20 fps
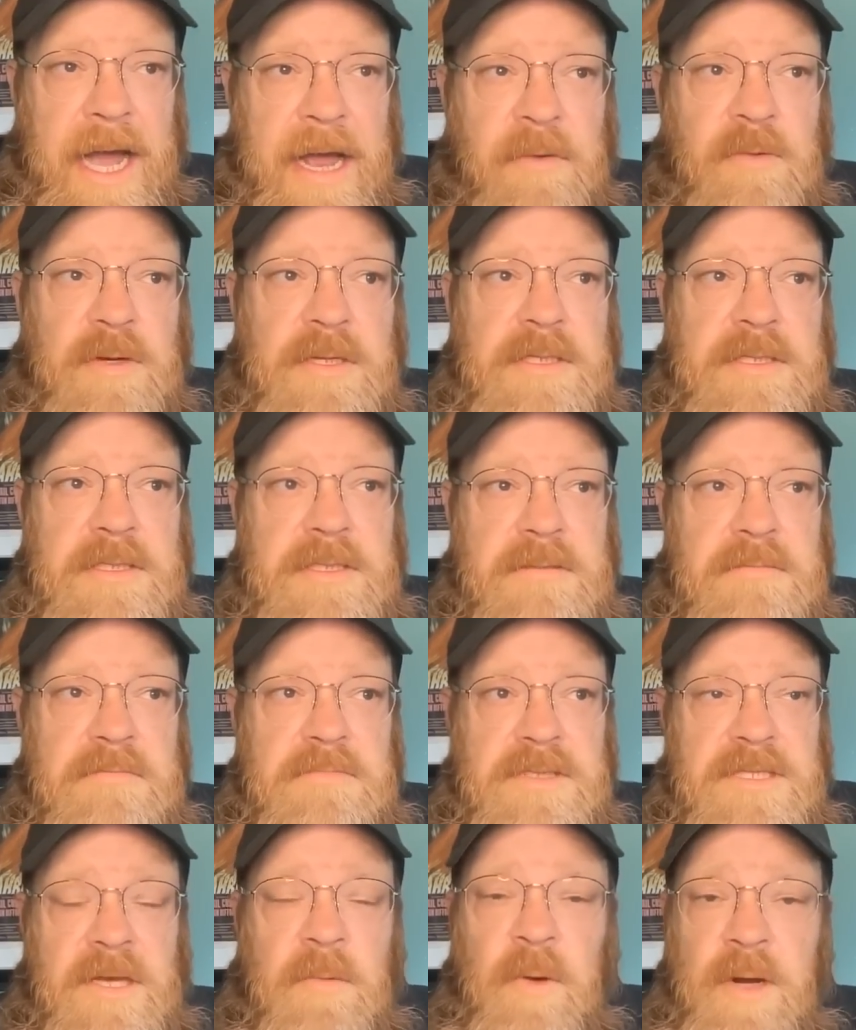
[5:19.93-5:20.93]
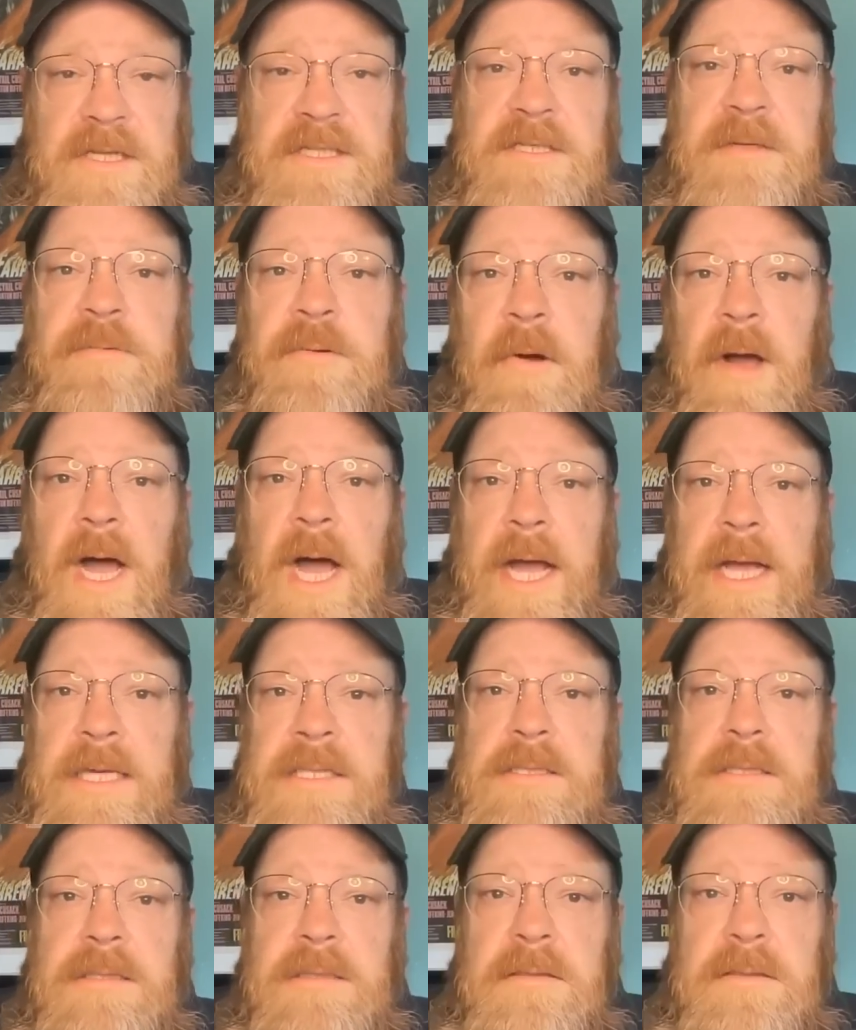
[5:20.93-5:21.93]
I was somewhat
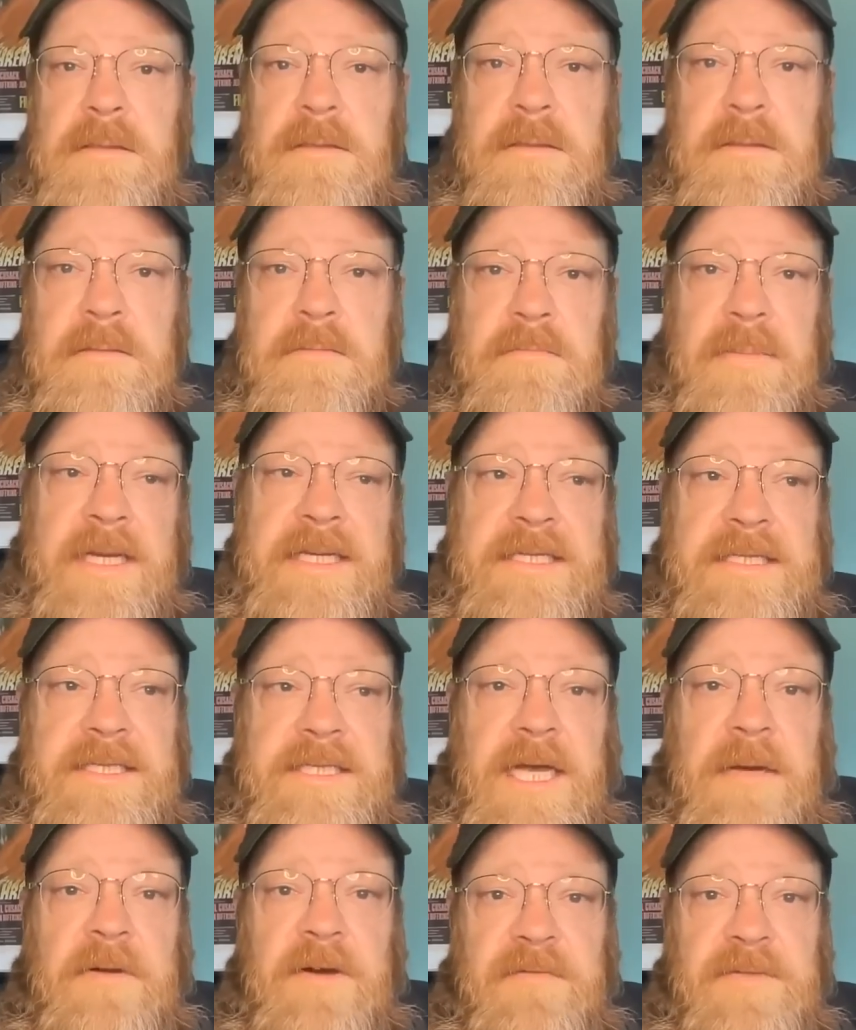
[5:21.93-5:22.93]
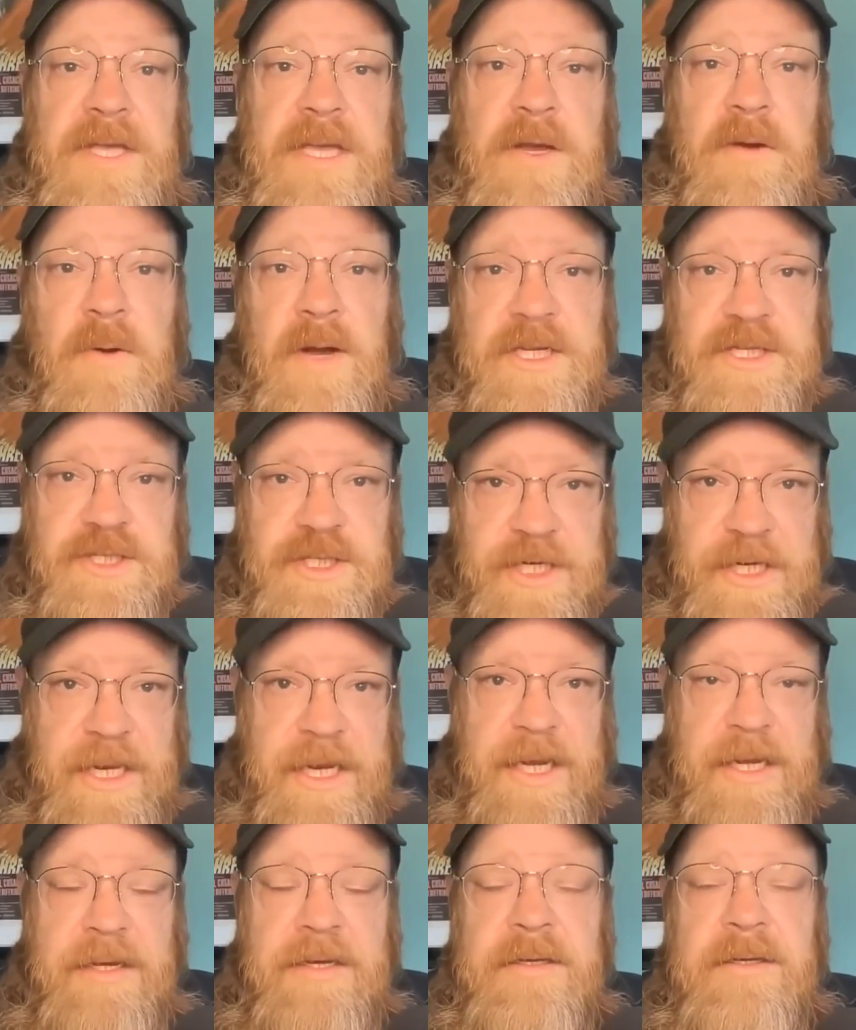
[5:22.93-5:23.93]
surprised by some of the
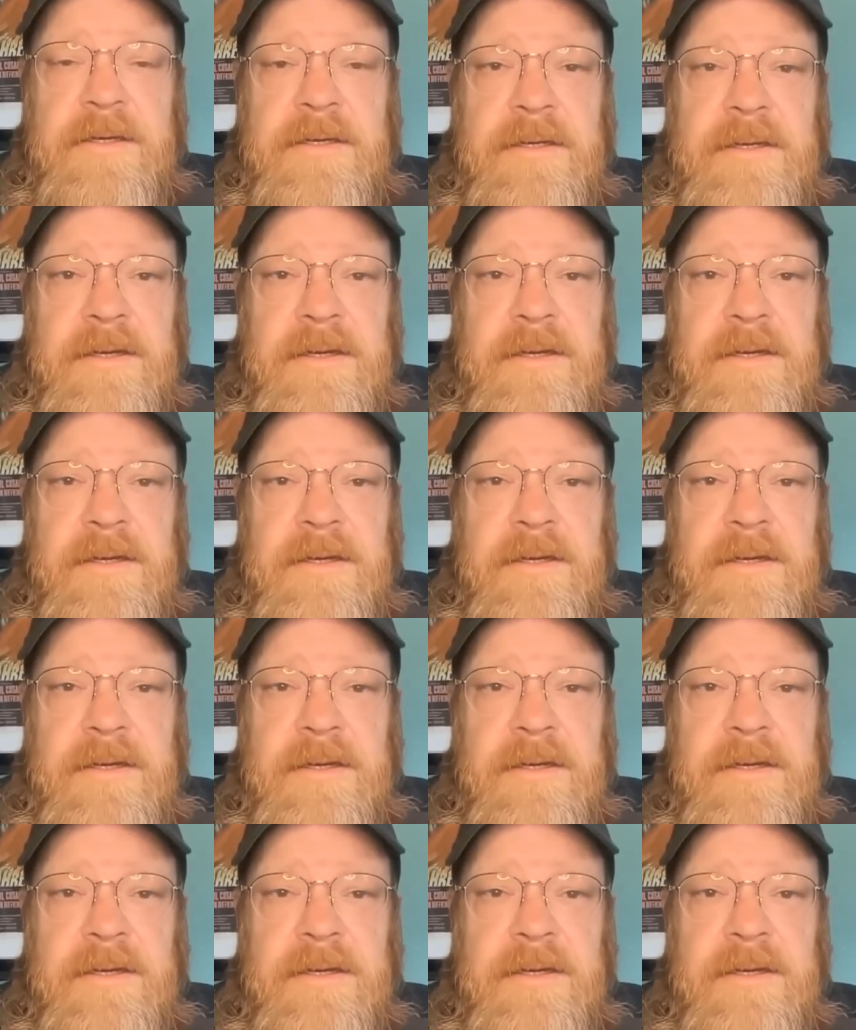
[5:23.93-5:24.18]
questioning